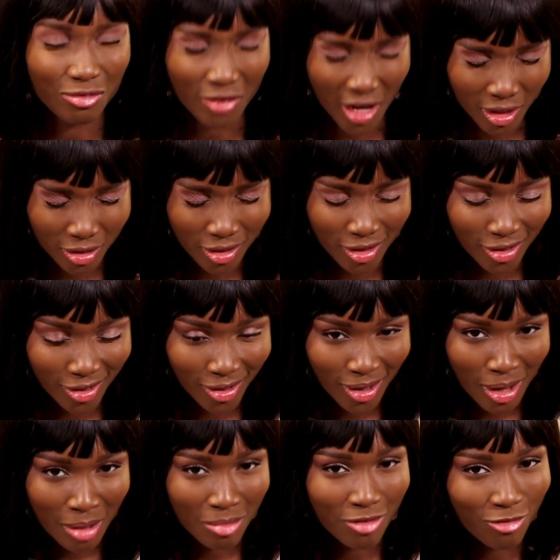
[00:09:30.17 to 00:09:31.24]
first
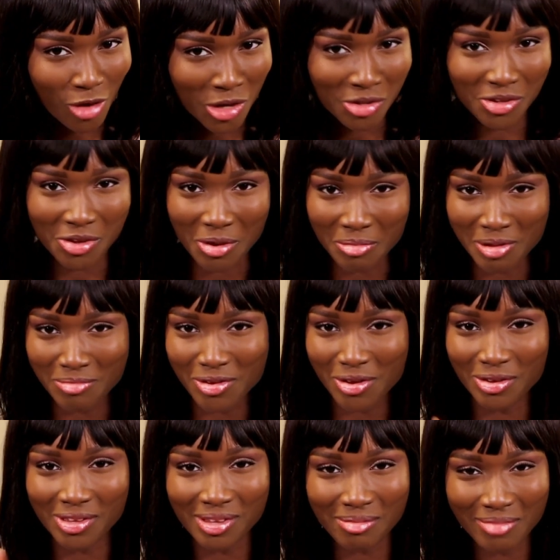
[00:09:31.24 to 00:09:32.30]
before you see your baby or
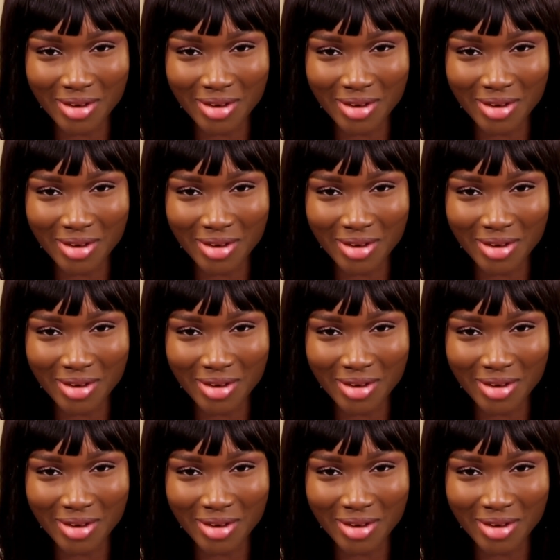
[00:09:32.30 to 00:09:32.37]
you see